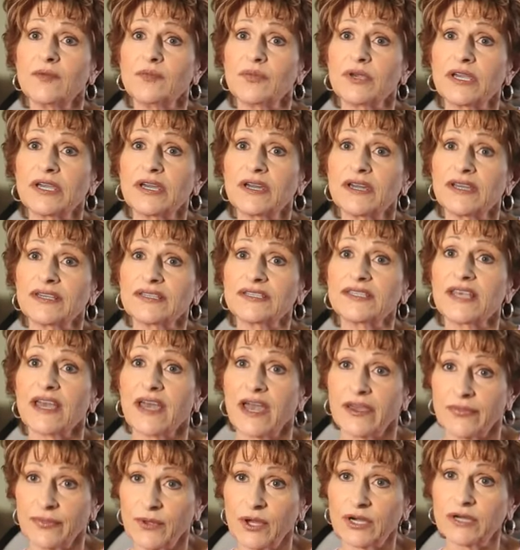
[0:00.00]
because
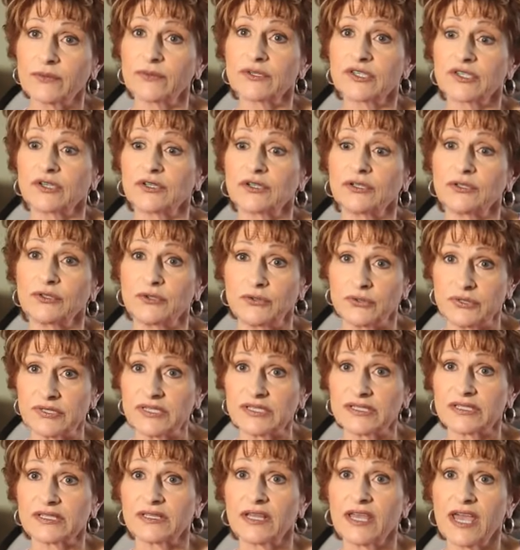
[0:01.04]
I thought he was going to lose
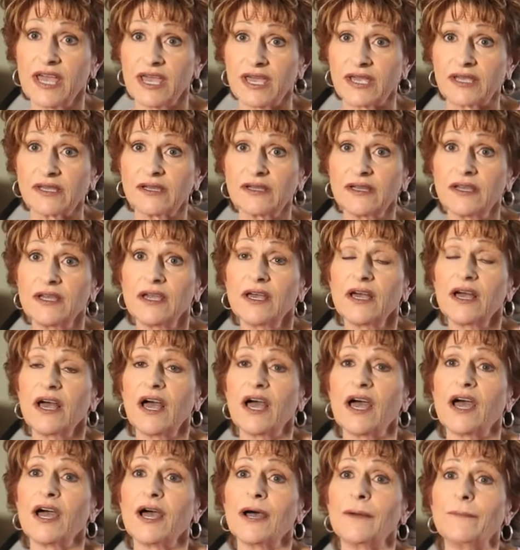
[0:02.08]
his leg.
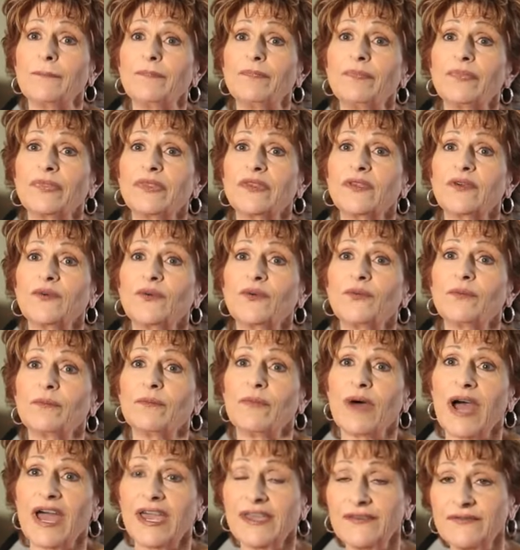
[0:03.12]

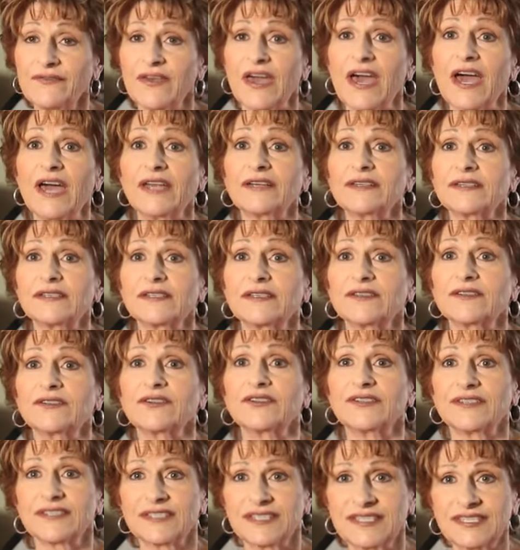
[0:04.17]
My vet
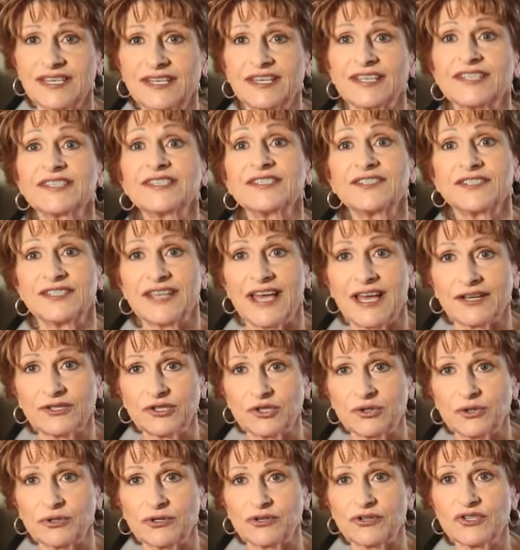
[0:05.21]
sent us to
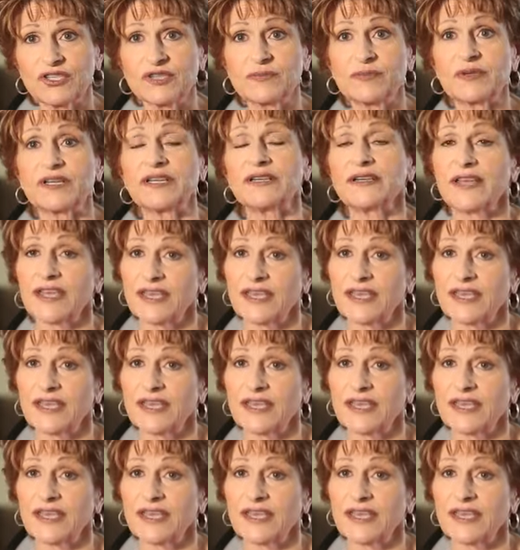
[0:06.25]
Dr. Lertzman in